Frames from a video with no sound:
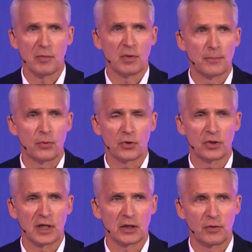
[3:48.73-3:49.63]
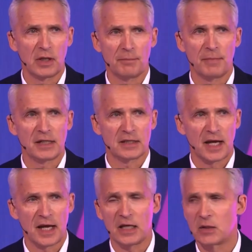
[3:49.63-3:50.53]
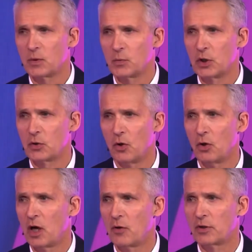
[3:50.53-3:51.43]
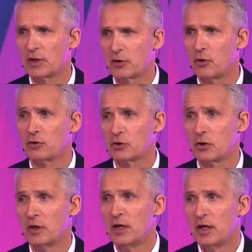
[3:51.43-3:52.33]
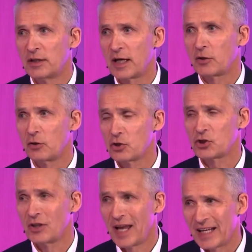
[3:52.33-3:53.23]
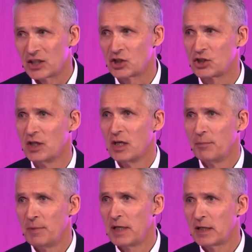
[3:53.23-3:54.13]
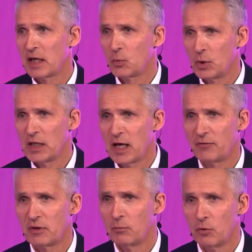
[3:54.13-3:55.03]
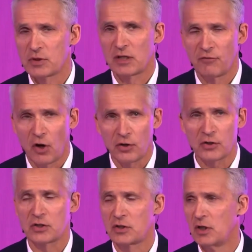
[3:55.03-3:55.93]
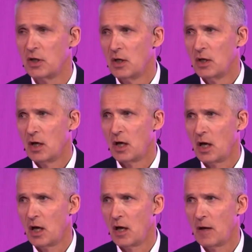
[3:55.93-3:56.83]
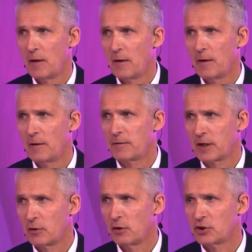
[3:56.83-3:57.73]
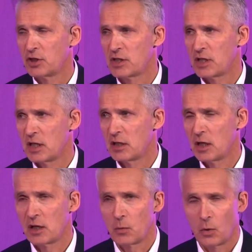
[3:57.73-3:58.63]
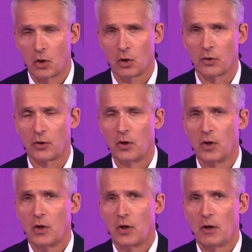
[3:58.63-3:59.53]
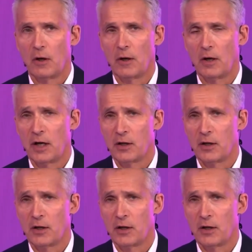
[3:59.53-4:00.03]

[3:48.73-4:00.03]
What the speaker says: important that we maintain what we call our technological edge, meaning that we have the most advanced technologies in the world. And